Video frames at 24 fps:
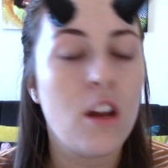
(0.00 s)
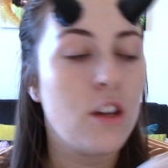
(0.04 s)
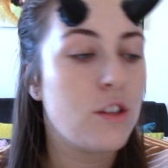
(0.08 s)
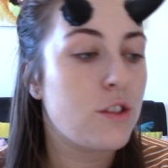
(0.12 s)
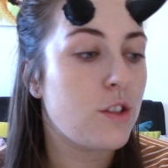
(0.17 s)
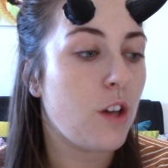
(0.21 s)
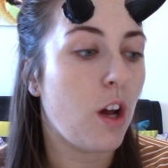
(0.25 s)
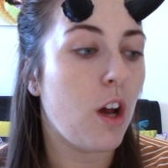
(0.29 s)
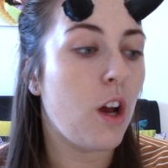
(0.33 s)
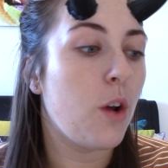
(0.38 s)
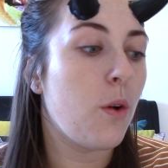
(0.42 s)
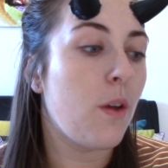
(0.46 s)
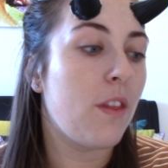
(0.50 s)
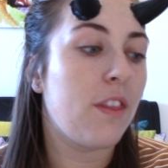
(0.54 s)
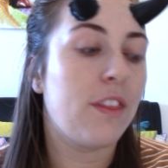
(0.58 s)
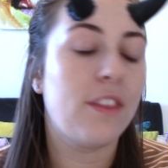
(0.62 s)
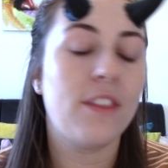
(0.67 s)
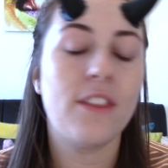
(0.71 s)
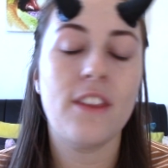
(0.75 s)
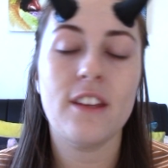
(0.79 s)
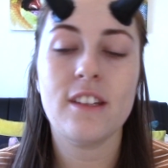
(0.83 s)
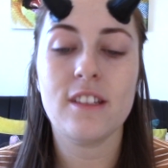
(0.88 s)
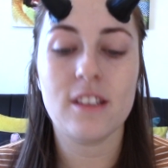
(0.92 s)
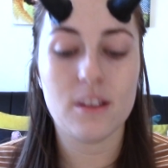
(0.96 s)
So
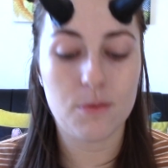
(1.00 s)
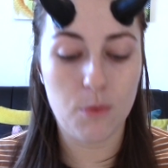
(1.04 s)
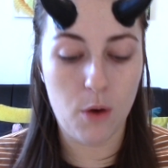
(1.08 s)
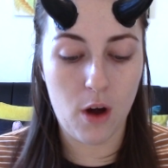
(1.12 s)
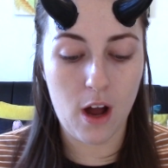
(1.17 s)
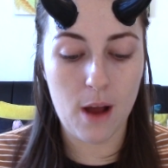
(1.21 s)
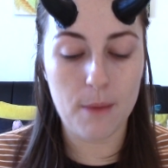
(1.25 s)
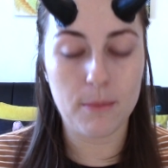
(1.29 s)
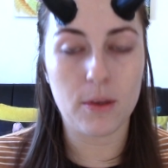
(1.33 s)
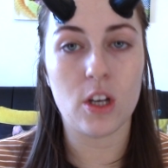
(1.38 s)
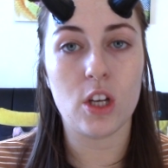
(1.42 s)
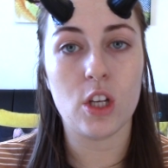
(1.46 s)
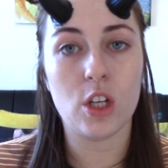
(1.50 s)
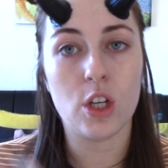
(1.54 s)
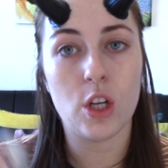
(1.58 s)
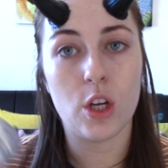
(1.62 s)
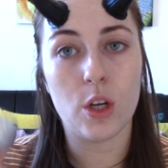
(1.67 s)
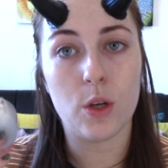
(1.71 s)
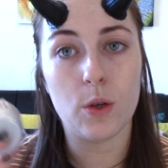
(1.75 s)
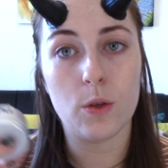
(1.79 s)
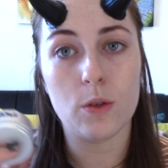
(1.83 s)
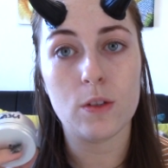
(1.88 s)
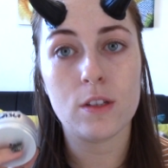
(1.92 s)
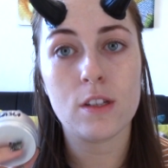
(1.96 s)
this is what I'm going to
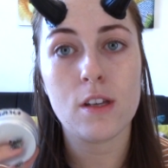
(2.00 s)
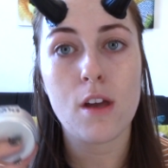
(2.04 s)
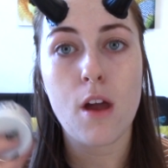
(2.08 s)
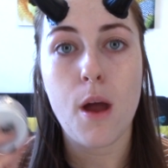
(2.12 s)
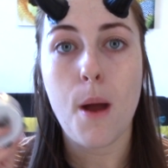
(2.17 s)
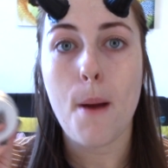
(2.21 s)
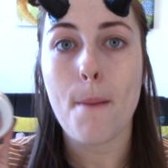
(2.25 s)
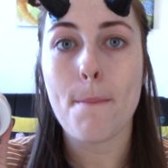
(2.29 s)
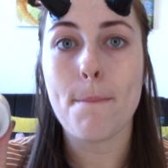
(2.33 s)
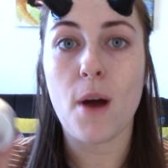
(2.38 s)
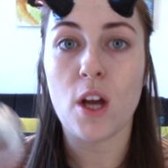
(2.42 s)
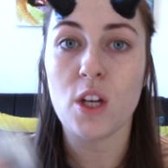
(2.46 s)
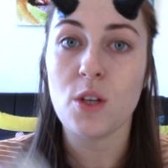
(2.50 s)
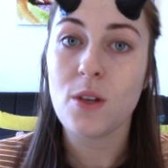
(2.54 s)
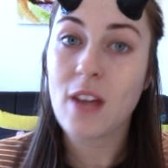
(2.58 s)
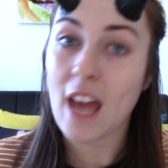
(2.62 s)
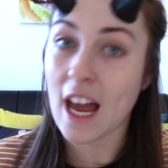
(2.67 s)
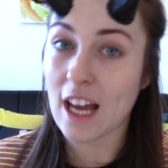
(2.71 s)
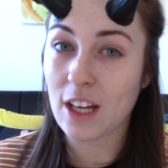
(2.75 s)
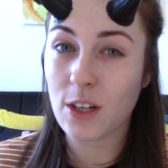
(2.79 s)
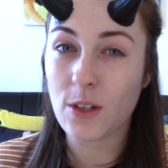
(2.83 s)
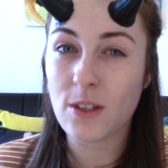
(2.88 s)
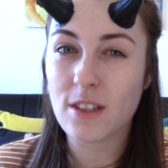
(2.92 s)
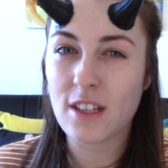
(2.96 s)
use, but you
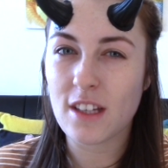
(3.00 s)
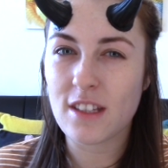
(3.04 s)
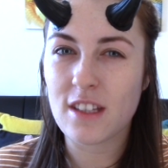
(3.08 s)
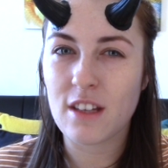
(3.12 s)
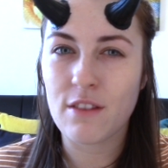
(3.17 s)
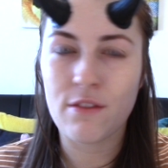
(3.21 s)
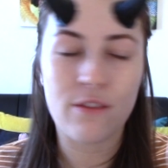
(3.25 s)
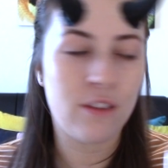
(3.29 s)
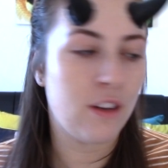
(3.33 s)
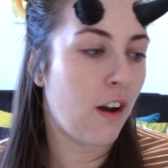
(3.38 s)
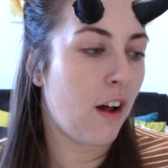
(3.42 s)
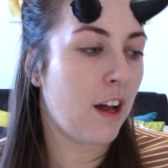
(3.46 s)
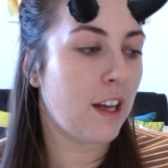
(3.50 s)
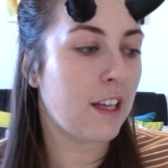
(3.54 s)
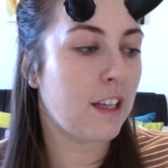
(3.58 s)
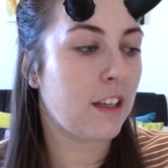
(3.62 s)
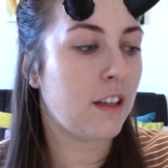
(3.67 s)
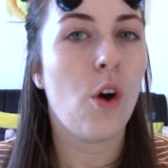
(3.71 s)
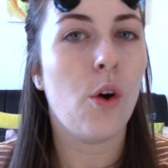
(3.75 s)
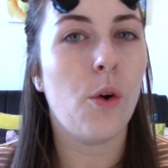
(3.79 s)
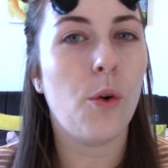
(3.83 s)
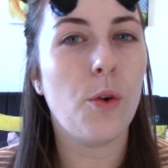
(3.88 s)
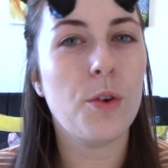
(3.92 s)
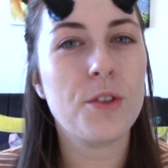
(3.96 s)
can use this if you
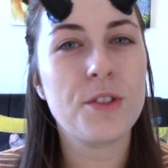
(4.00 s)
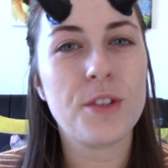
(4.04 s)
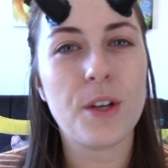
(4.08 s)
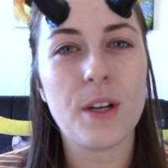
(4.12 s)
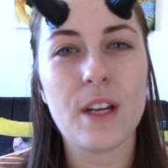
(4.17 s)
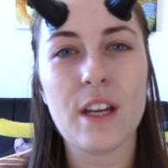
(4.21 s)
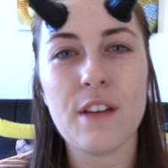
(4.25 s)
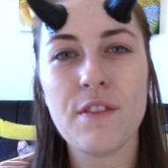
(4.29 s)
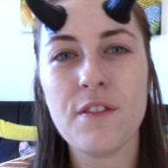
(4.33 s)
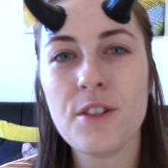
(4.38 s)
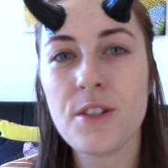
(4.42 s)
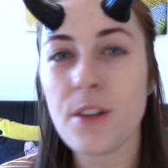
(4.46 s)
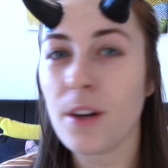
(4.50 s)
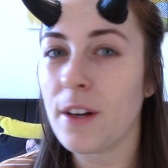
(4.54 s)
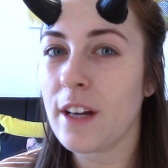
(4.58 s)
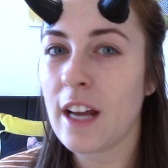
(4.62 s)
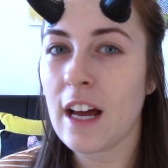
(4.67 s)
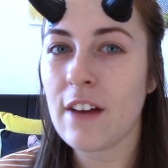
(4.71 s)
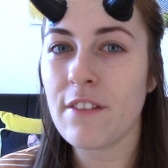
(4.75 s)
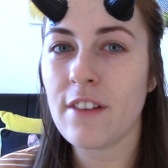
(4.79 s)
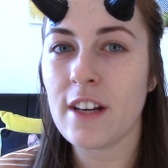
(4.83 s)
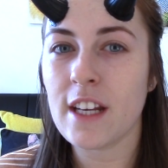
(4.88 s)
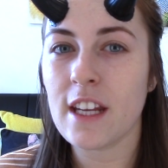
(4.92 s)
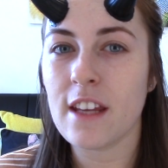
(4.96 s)
like. Also, if you don't
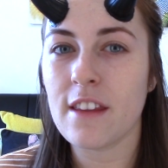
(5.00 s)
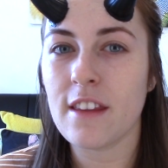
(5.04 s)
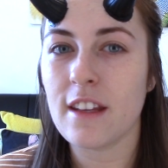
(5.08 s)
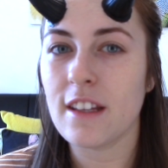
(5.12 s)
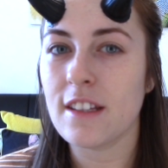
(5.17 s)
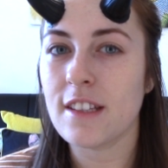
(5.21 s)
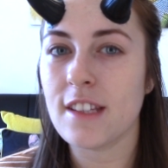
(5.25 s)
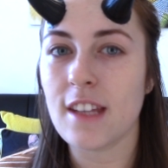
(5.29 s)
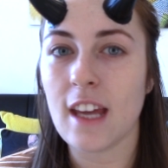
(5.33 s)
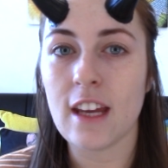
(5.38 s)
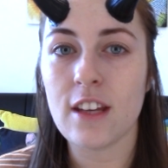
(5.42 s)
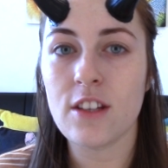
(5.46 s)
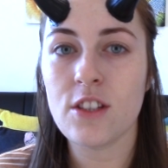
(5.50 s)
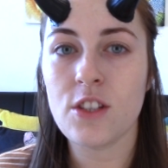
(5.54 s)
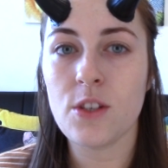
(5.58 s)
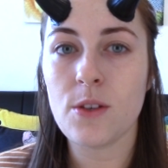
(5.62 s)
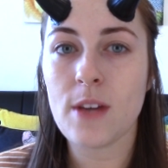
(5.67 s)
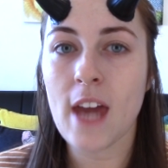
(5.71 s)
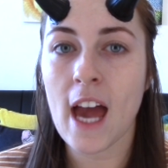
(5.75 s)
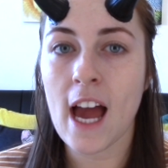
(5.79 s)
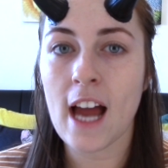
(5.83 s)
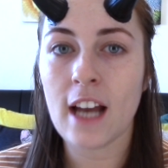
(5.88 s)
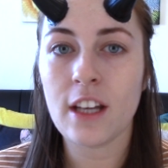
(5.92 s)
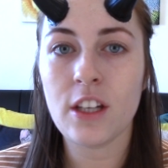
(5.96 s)
have any of these things, you
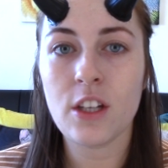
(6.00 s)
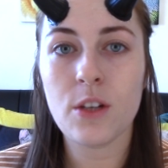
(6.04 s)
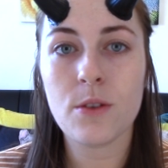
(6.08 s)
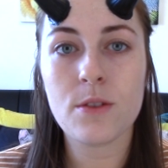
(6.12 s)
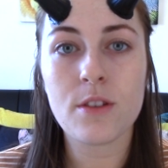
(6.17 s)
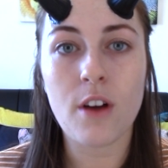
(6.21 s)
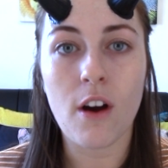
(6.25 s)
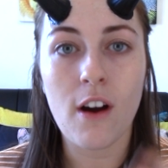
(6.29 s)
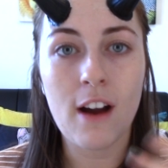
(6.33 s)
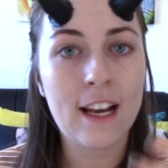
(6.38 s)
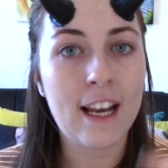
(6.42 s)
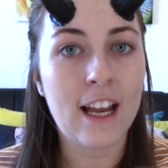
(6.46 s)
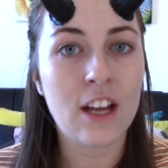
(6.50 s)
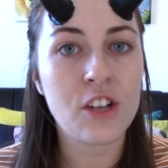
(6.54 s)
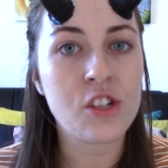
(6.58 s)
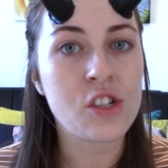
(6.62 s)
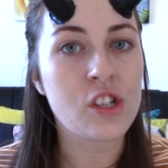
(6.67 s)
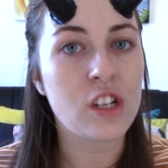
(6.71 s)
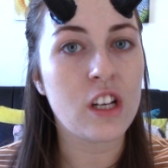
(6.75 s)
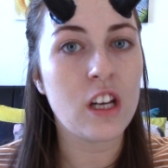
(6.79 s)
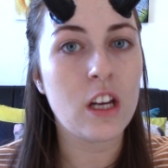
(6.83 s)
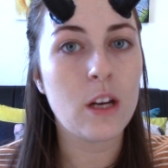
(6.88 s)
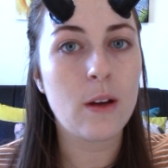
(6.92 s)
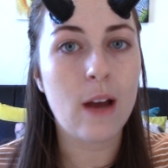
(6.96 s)
can use eyelash
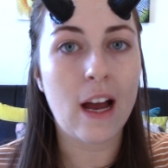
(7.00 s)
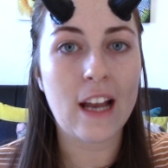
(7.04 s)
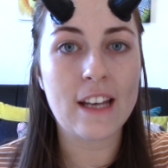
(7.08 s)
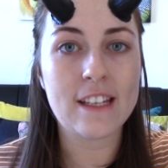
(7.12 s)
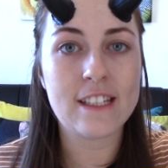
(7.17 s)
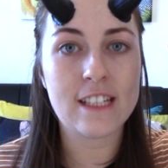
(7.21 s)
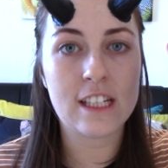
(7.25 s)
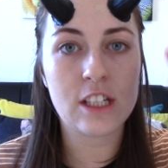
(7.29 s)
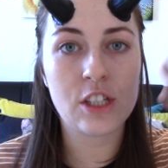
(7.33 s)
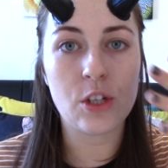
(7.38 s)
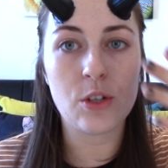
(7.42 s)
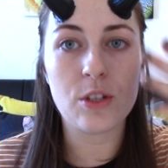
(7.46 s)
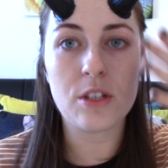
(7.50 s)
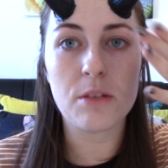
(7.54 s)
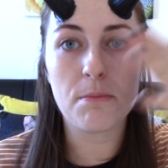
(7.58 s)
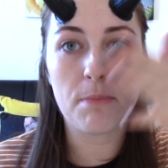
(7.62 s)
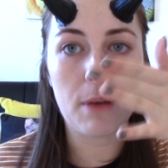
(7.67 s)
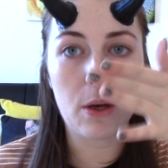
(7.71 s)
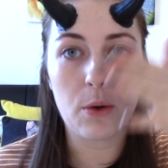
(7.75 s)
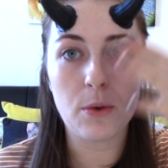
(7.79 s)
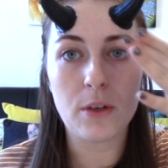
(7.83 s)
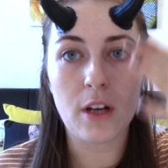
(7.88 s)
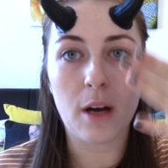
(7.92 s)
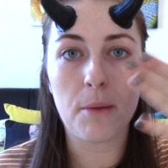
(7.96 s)
glue and tissue to
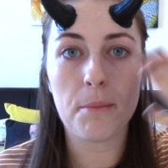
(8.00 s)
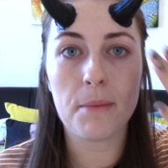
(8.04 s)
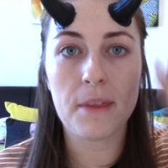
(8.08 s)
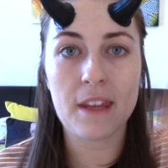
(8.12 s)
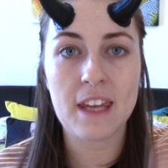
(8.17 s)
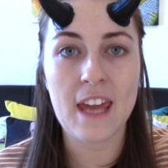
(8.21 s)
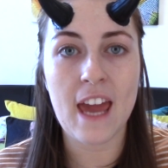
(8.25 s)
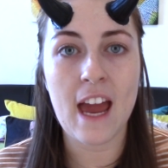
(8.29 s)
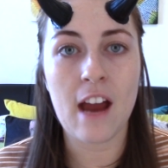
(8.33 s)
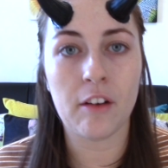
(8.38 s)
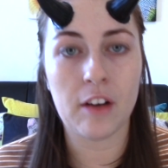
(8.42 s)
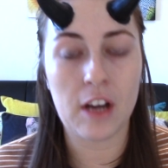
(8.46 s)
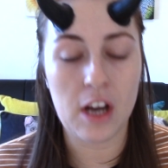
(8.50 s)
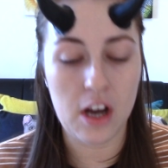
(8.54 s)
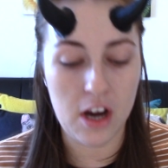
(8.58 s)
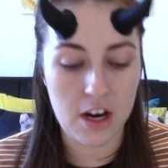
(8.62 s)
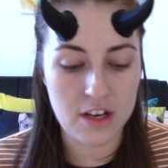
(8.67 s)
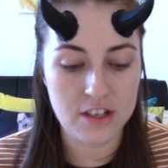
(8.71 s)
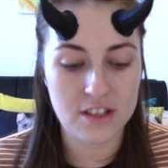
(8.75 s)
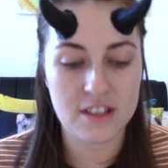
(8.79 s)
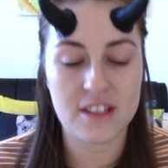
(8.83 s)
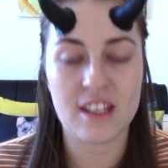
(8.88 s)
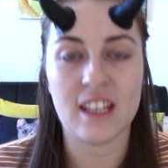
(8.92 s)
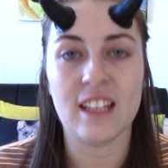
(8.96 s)
build up the area. I
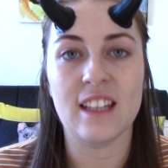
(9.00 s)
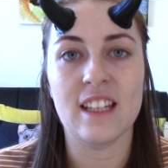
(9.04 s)
just think